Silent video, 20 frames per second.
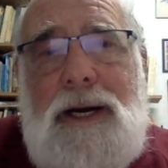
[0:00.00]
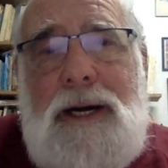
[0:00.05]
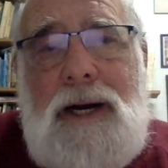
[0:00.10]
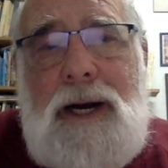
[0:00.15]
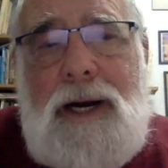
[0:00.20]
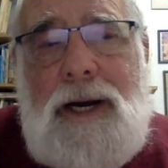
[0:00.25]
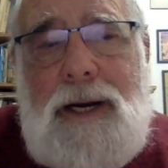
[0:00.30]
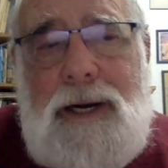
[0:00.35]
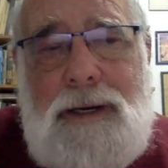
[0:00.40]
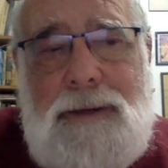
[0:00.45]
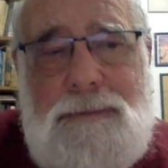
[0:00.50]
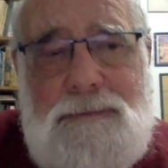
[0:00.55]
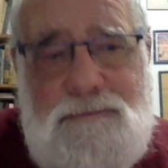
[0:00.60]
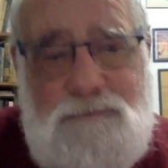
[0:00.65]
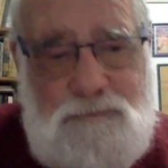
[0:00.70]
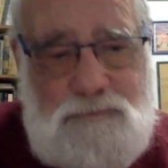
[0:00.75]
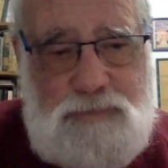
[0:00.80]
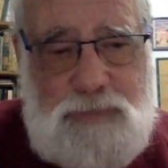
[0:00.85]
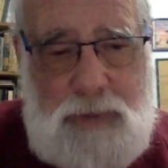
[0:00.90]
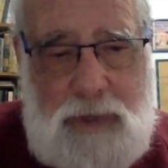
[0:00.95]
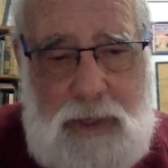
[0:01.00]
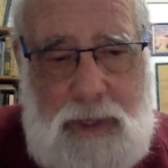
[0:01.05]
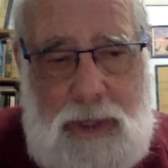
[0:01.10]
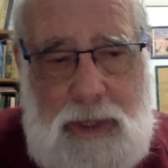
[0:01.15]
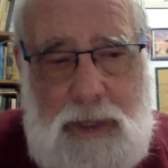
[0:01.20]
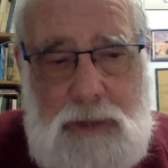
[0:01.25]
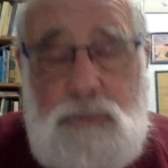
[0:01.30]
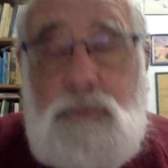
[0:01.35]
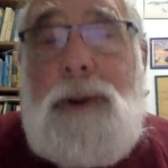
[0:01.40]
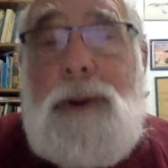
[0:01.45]
um,
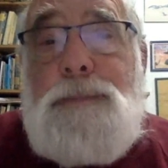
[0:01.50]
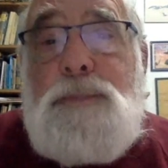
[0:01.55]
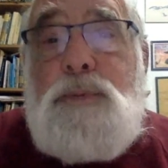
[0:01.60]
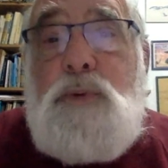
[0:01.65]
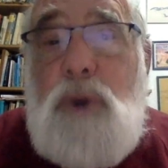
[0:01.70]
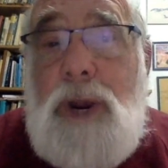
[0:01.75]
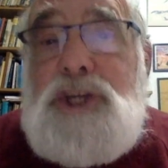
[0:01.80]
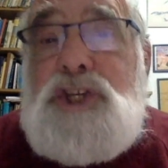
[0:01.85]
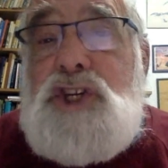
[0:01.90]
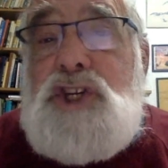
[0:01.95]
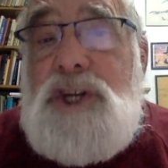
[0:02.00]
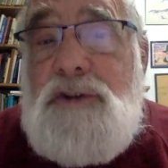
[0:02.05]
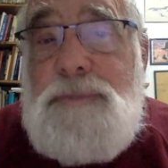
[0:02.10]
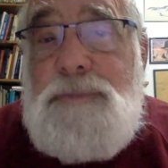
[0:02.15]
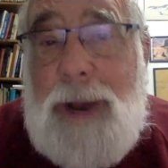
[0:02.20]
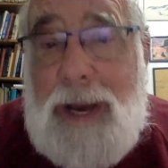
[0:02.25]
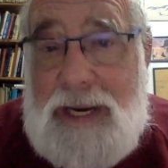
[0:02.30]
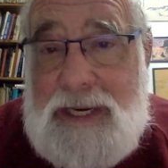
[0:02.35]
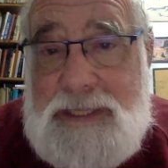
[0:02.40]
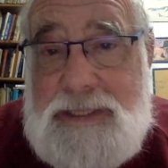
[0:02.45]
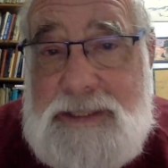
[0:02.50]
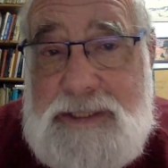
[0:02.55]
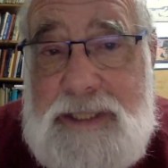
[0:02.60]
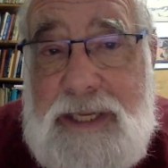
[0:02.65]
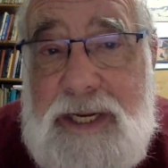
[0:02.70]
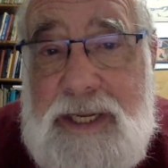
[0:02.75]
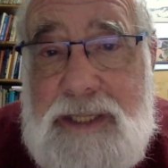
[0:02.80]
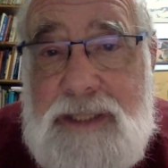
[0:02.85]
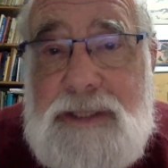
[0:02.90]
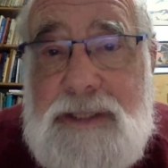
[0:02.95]
repression of
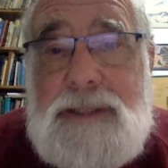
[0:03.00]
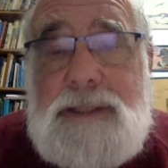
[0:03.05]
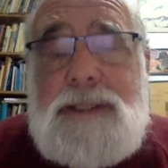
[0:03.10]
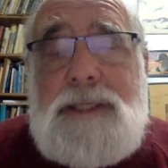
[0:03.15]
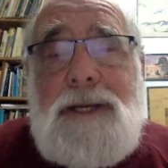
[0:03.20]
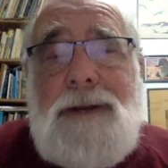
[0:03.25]
Palestinians